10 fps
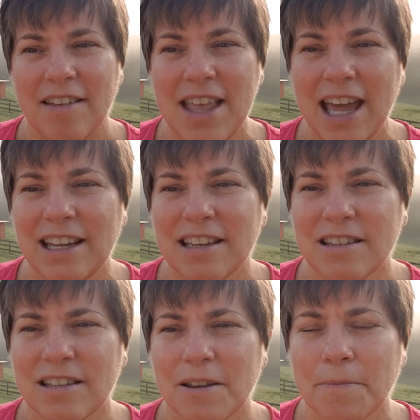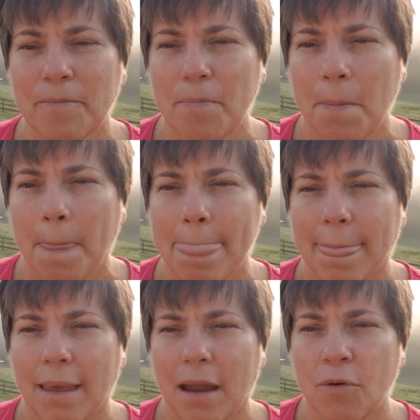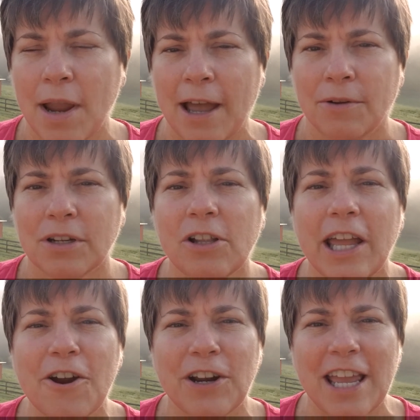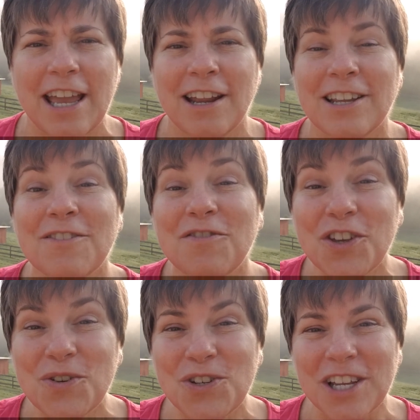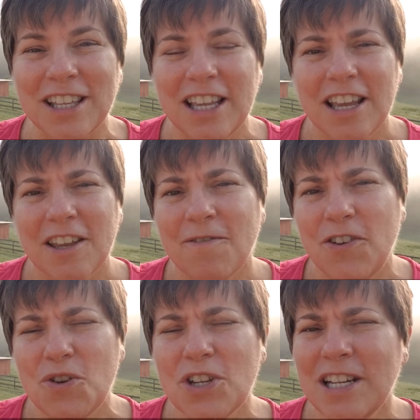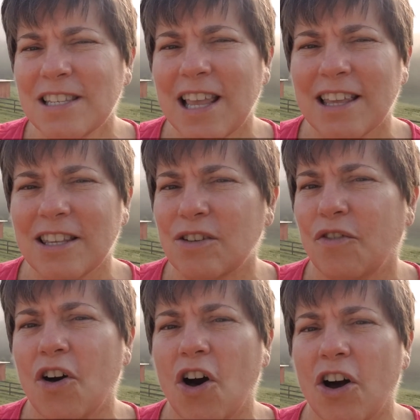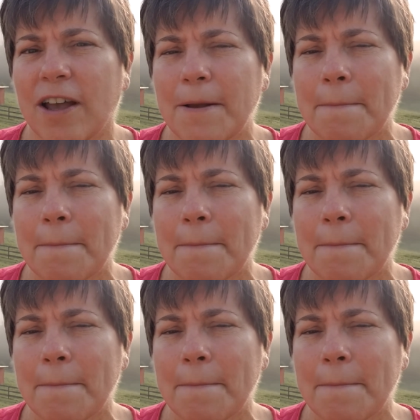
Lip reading: And that is around clarity and confusion. Confusion is like this fog.